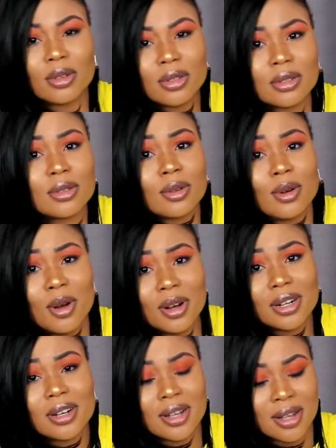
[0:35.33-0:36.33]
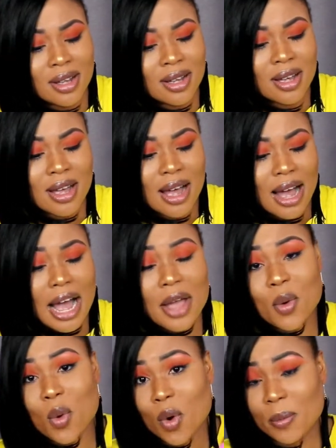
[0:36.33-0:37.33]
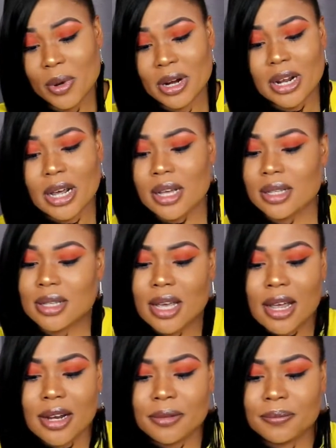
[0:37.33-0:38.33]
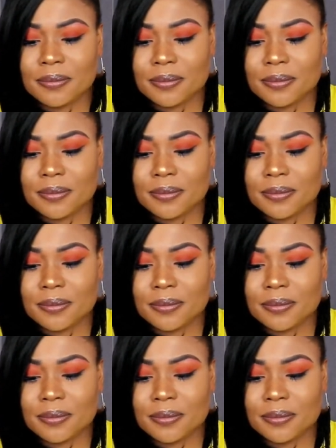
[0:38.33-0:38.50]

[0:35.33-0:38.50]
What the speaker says: So long I open it and